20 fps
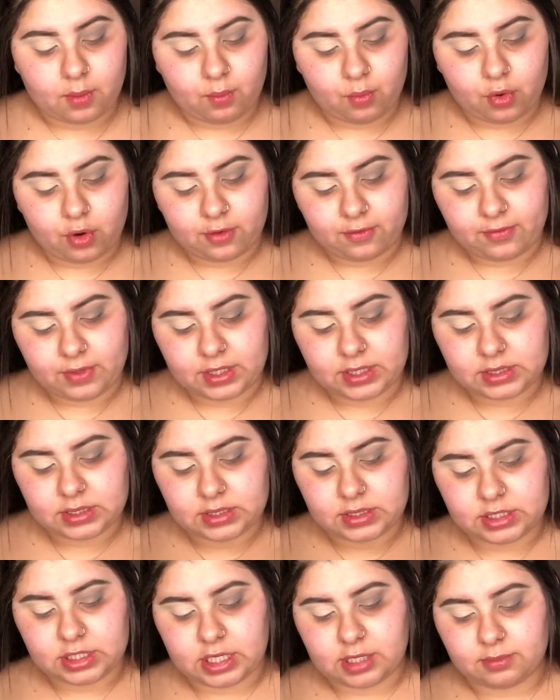Morphe's
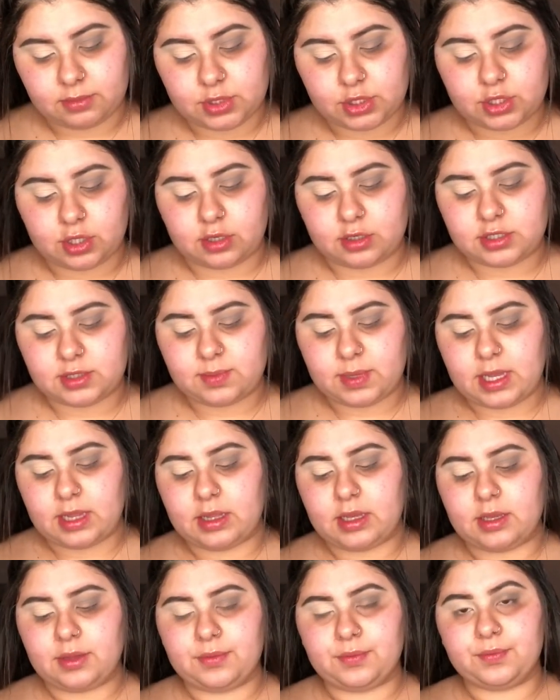James Charles
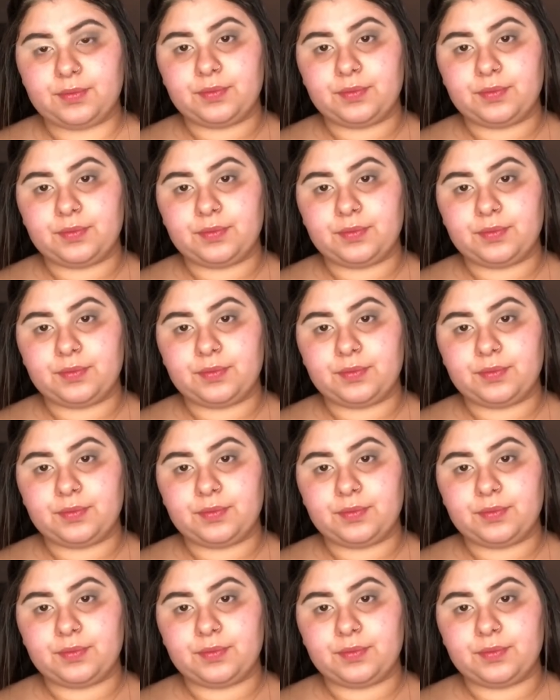palette.